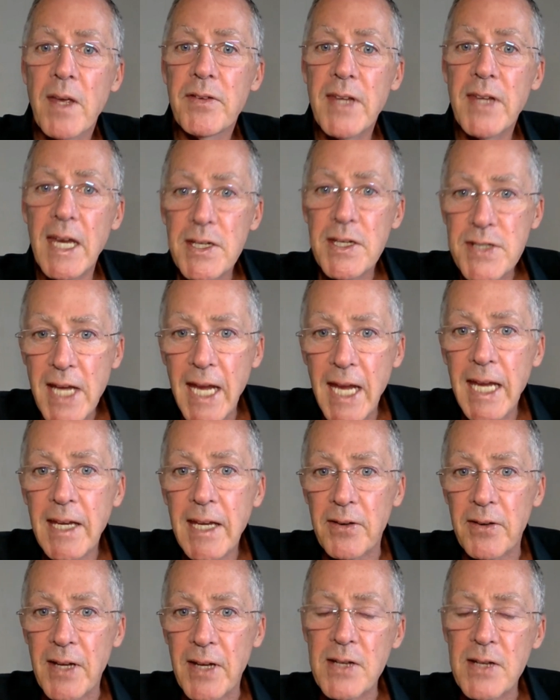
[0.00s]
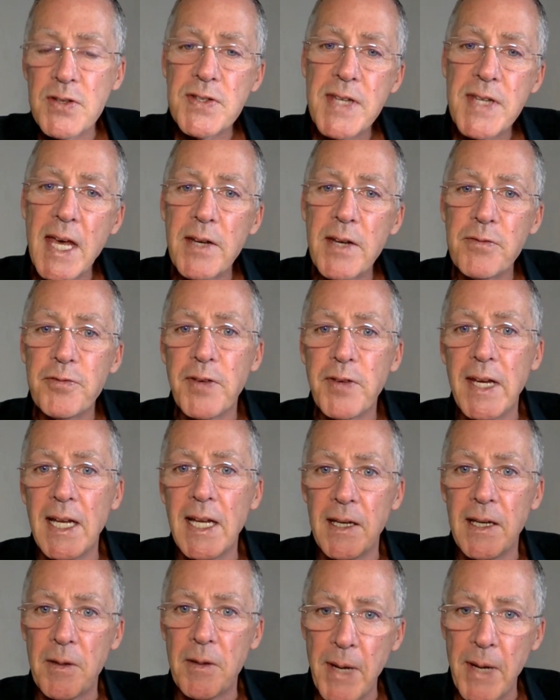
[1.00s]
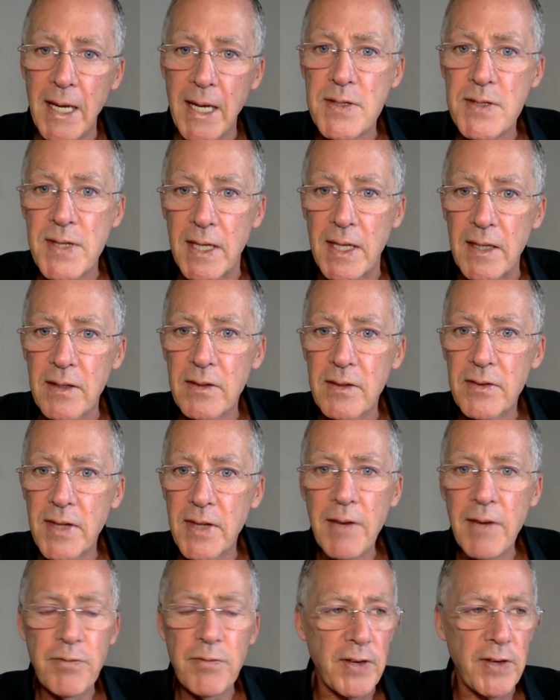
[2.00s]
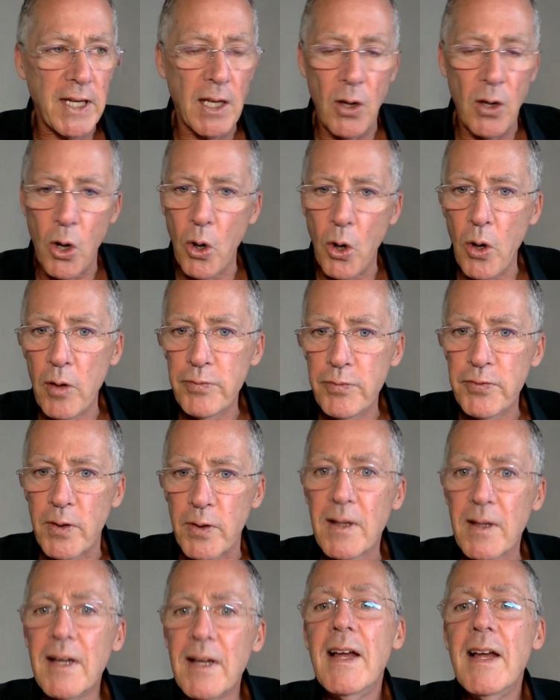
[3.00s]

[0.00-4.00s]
They take it, and instead of feeling amazing, they feel awful.